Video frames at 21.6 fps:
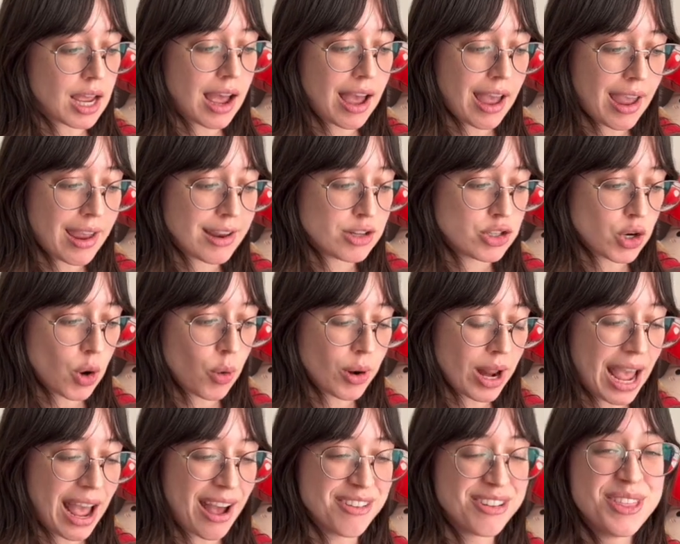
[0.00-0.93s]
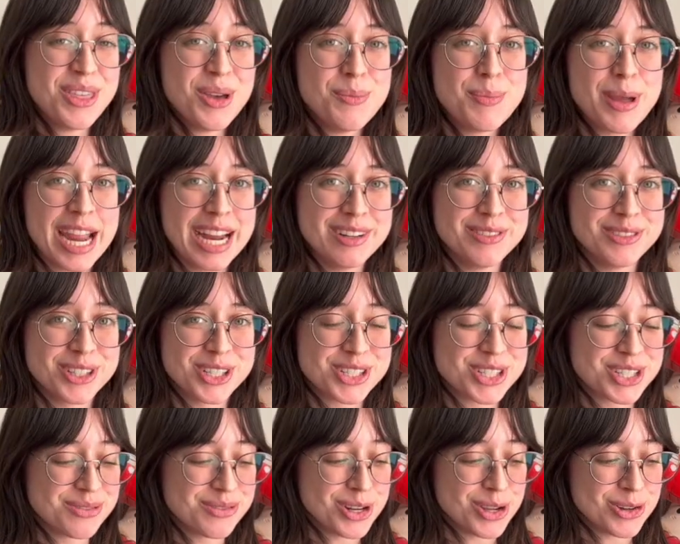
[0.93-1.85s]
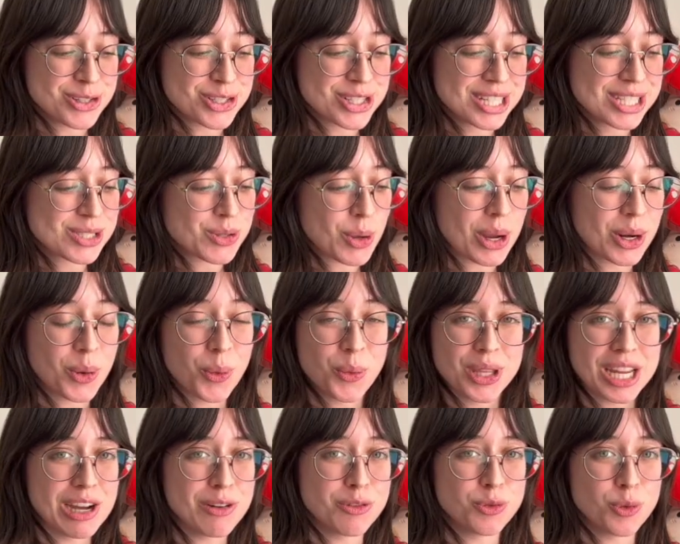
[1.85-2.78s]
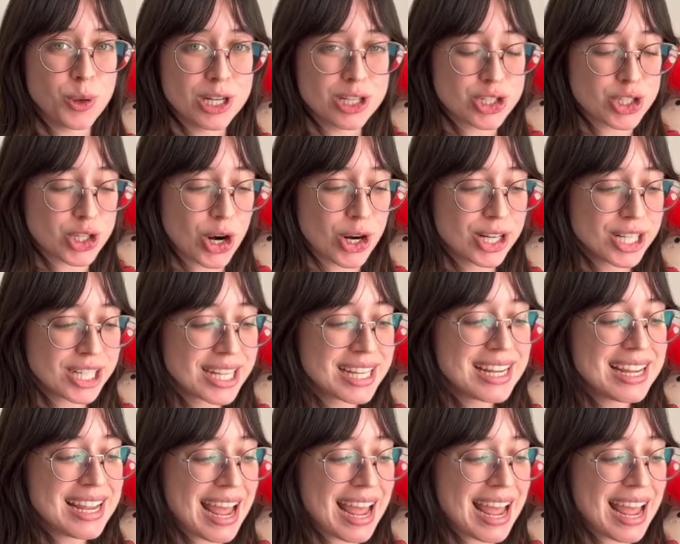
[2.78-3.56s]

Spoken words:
I don't have the paid version of Notion, so I can only have one chart,